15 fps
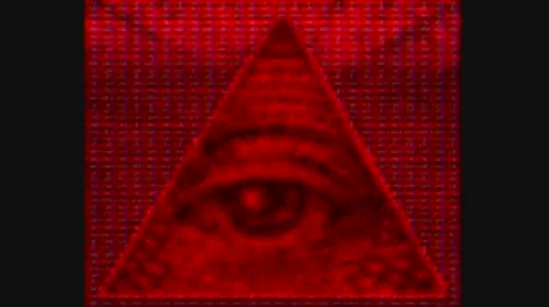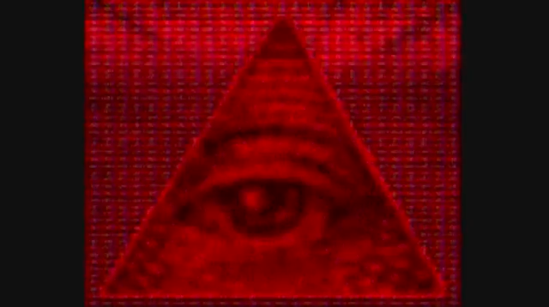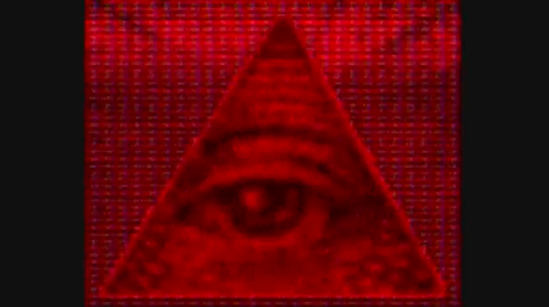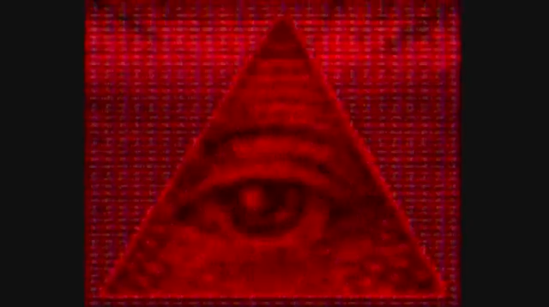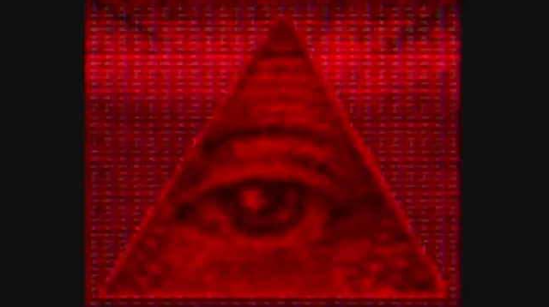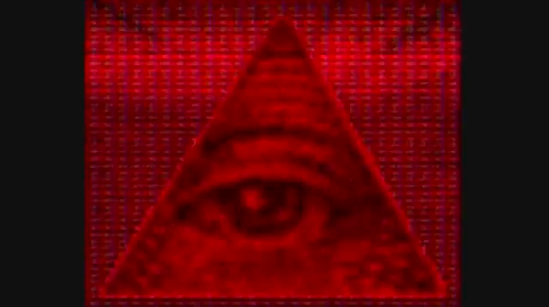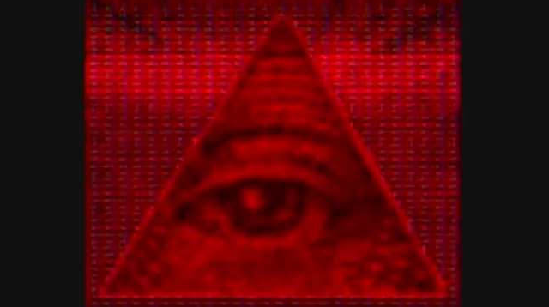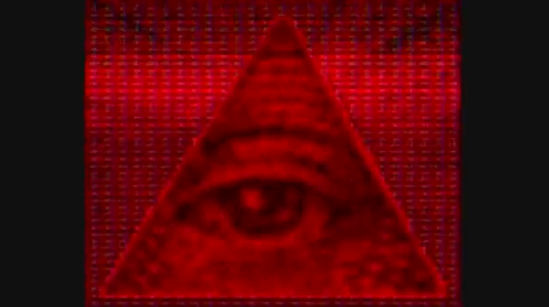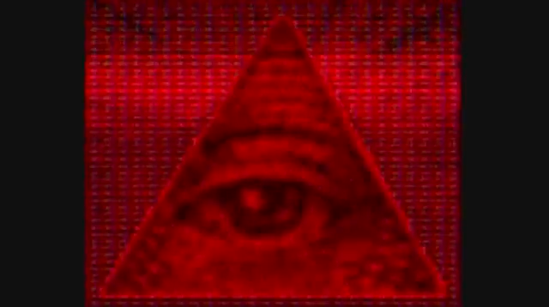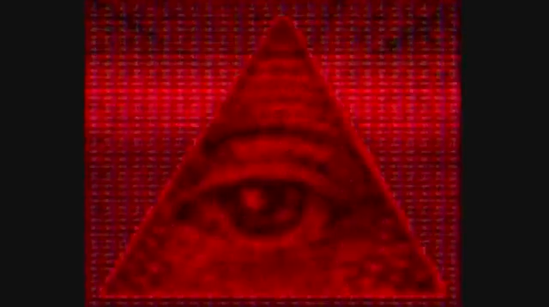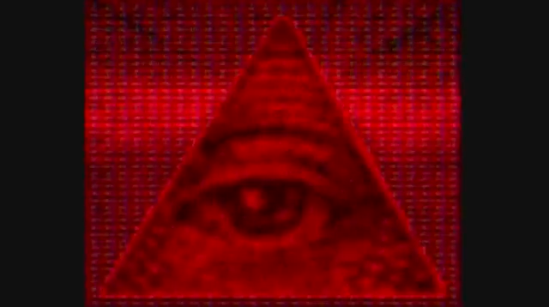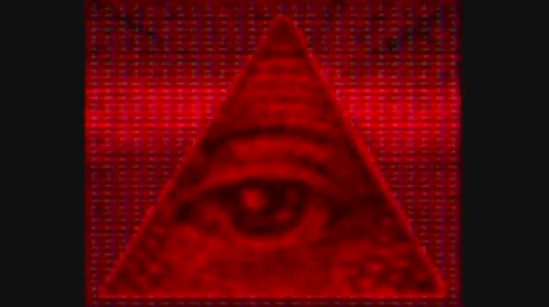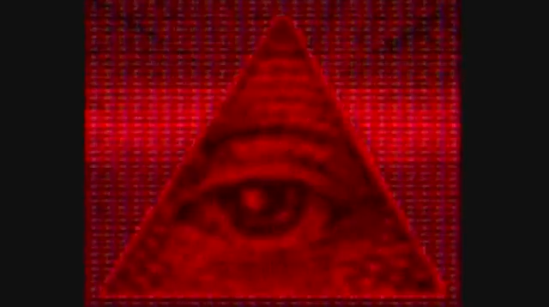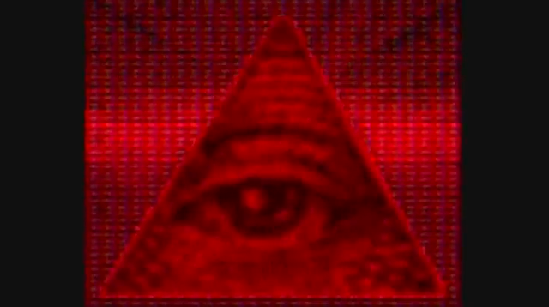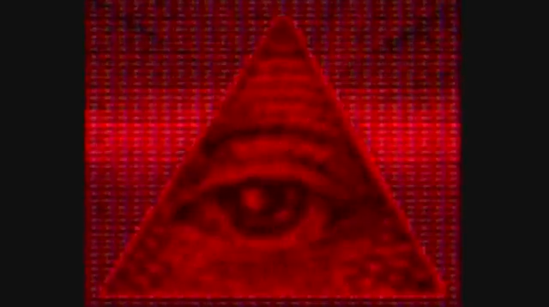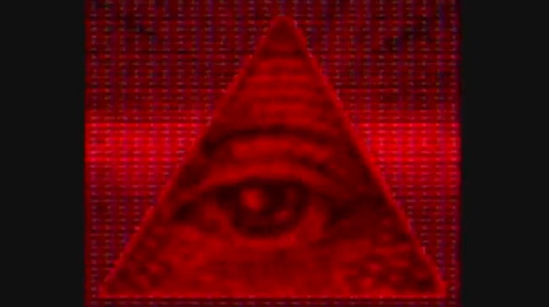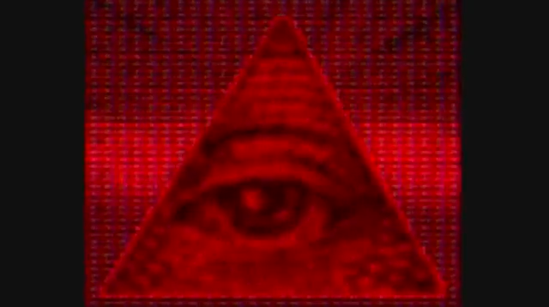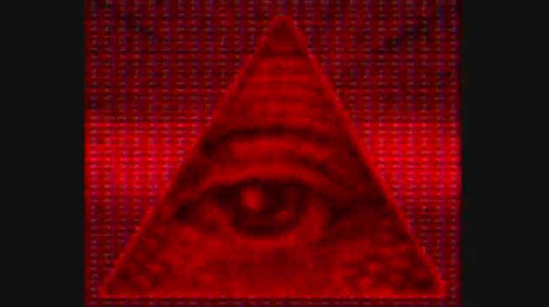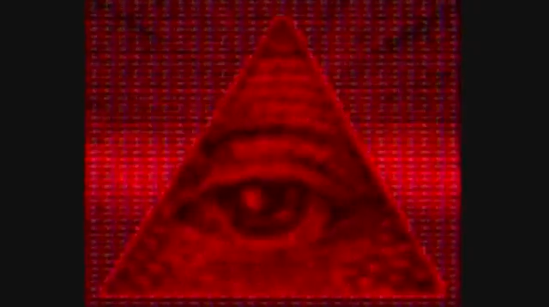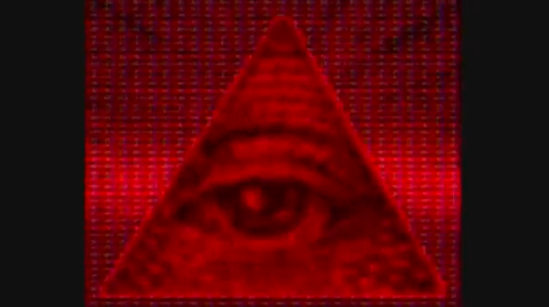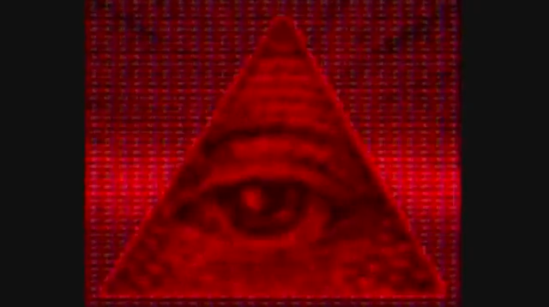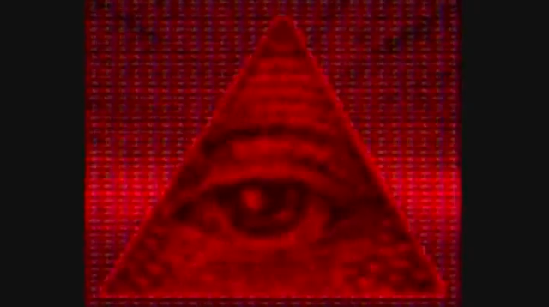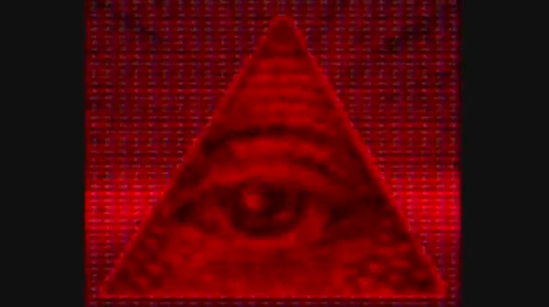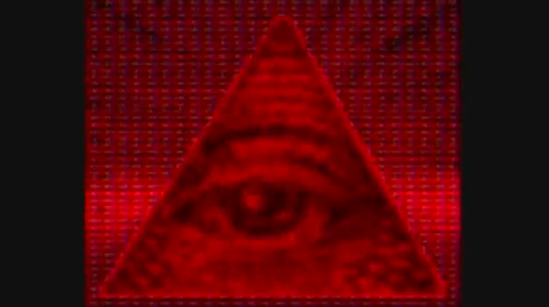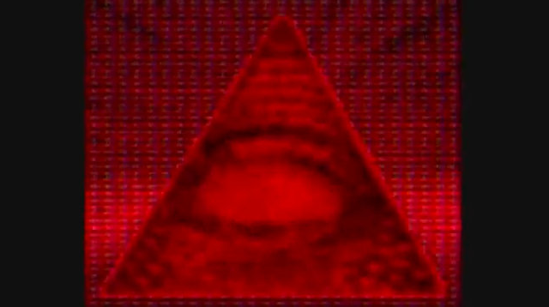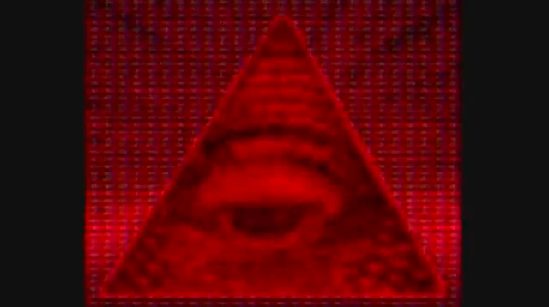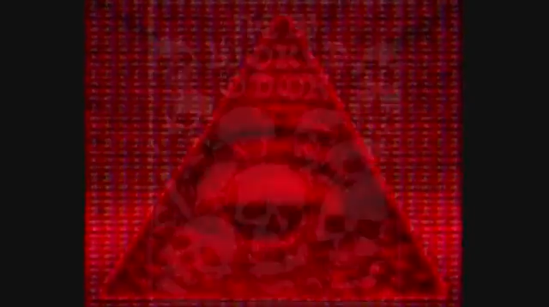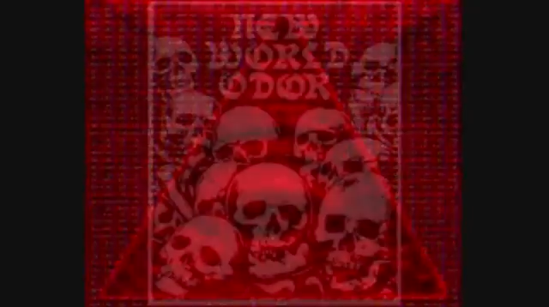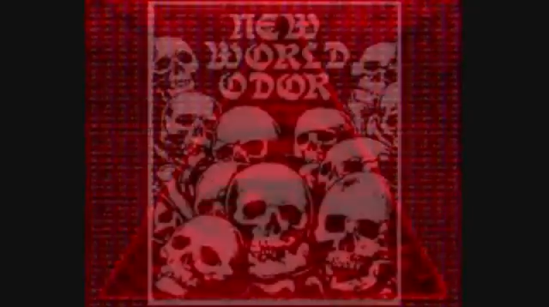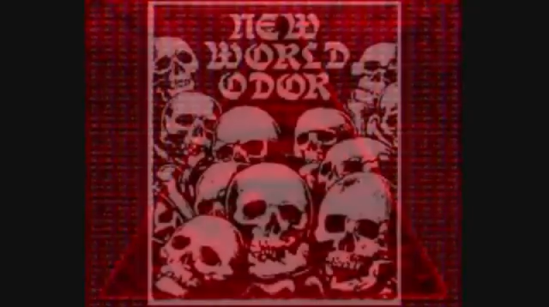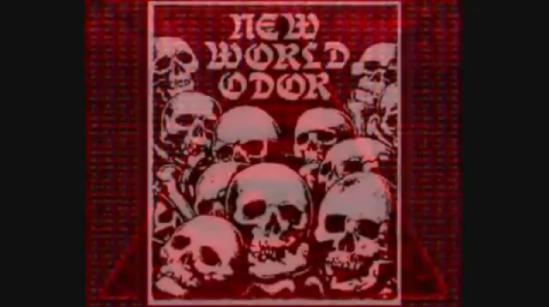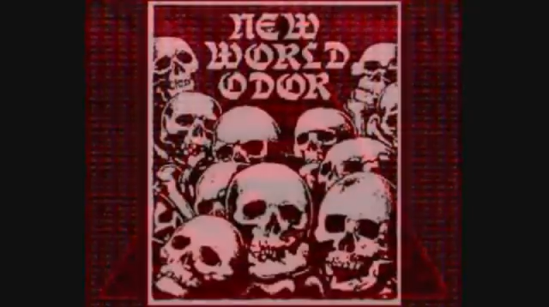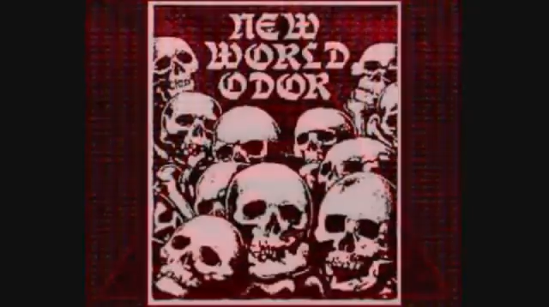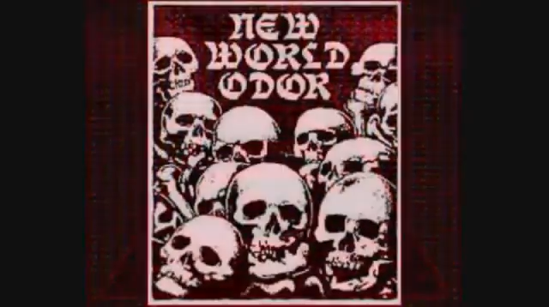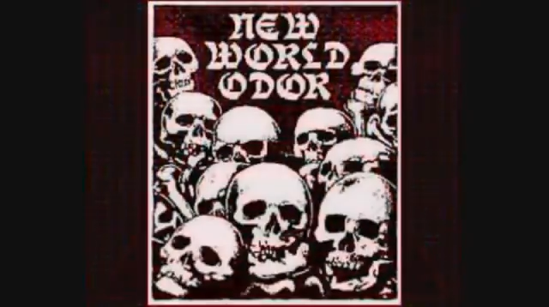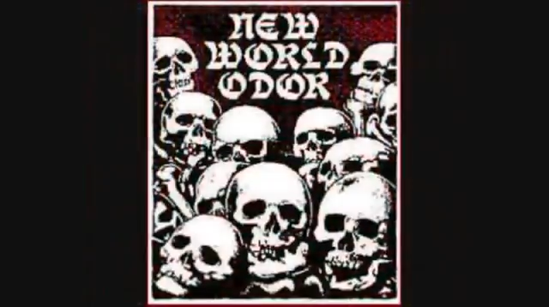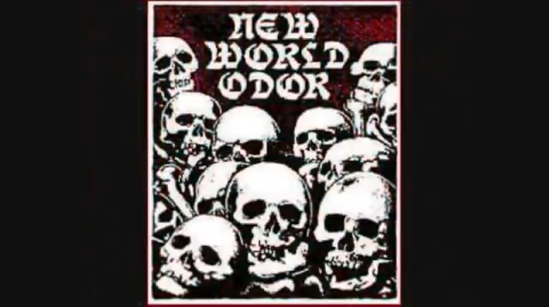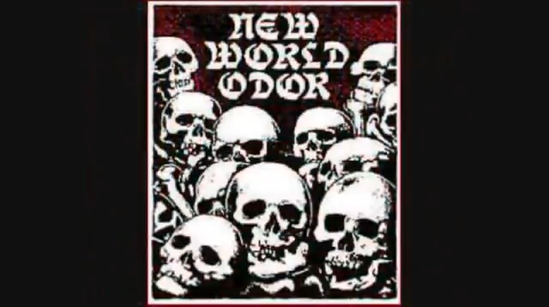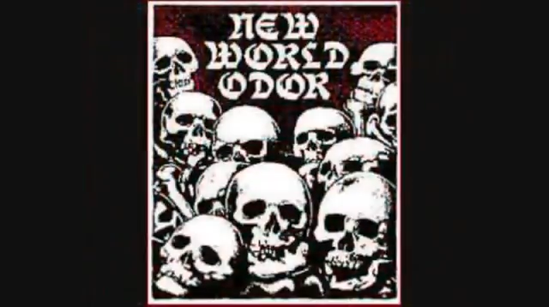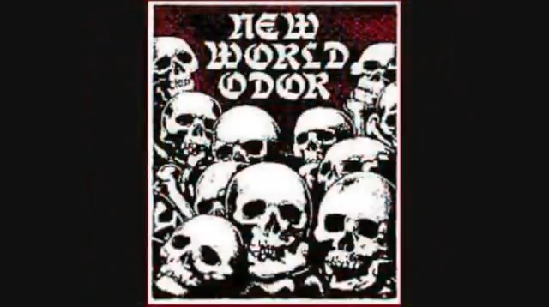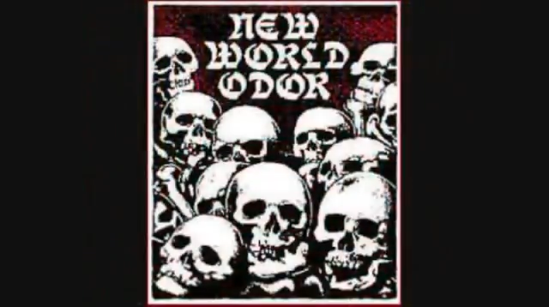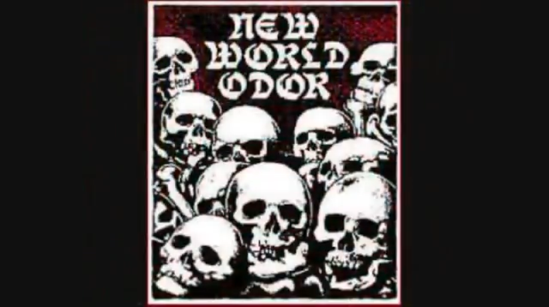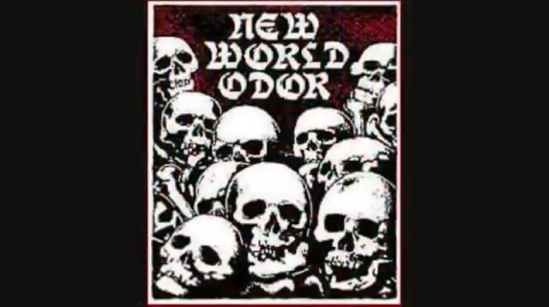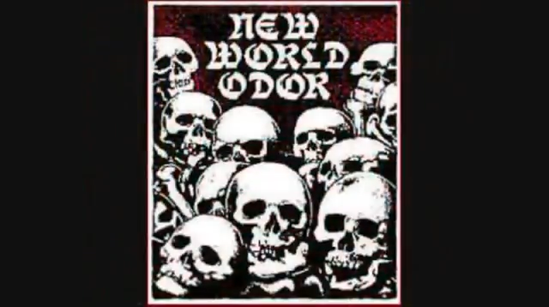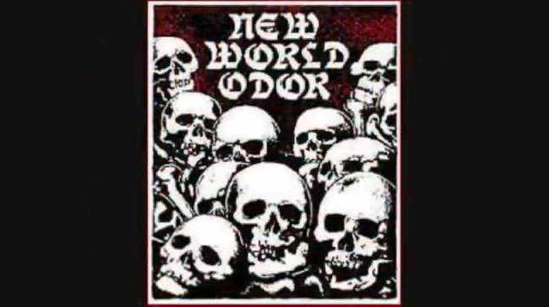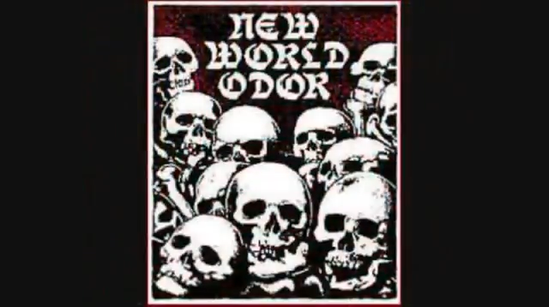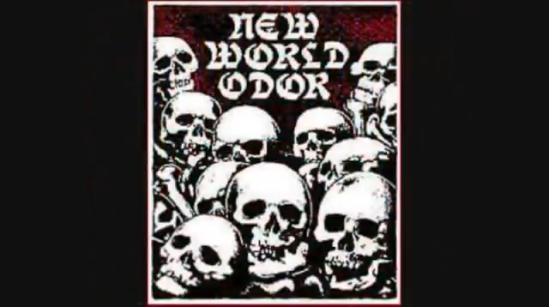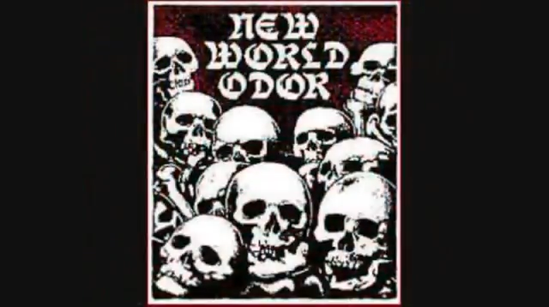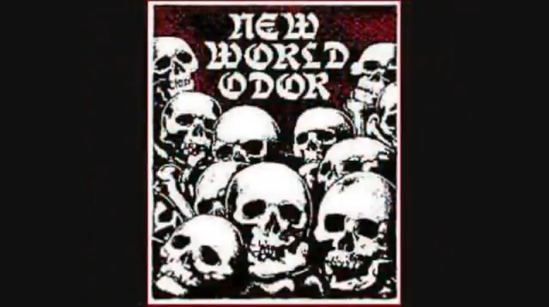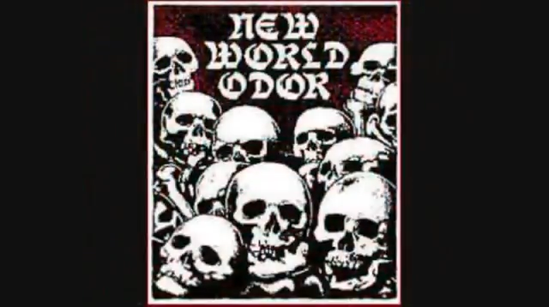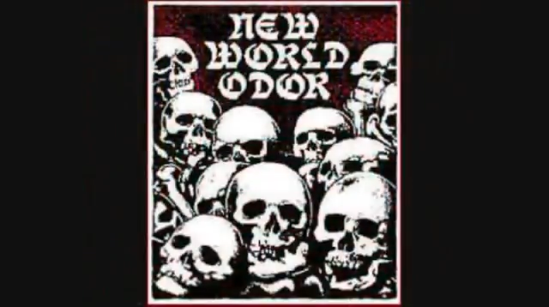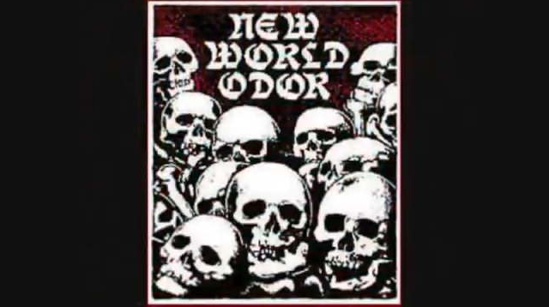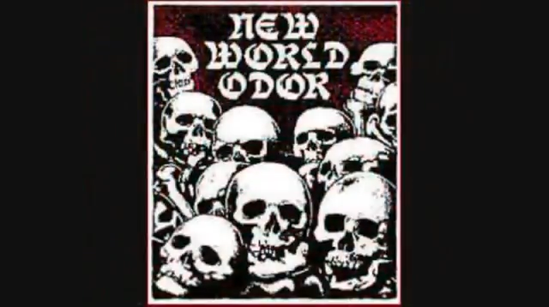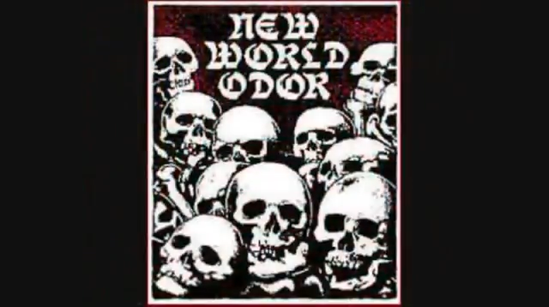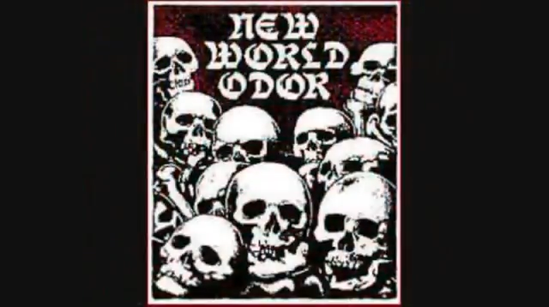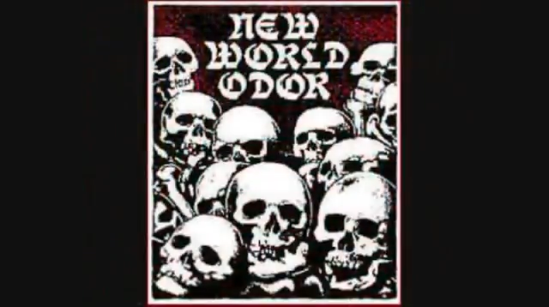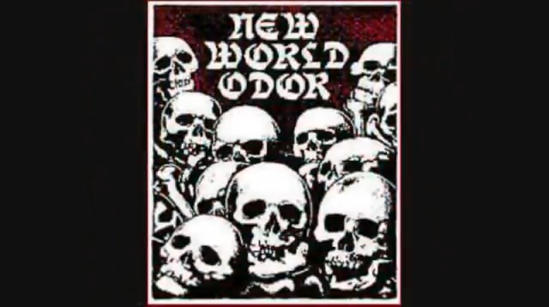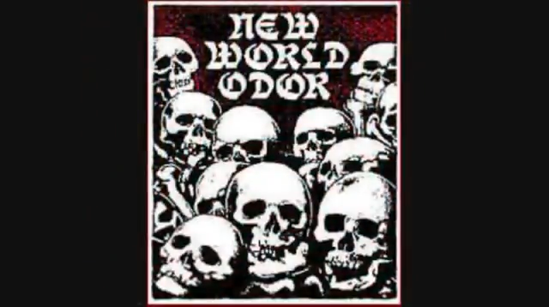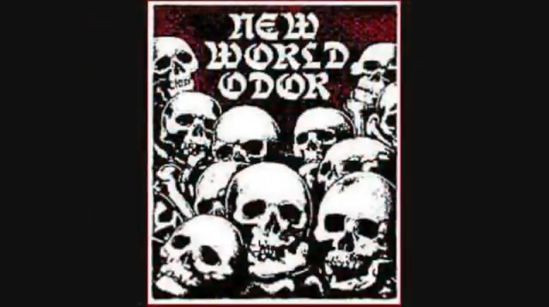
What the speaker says: (no speaker visible)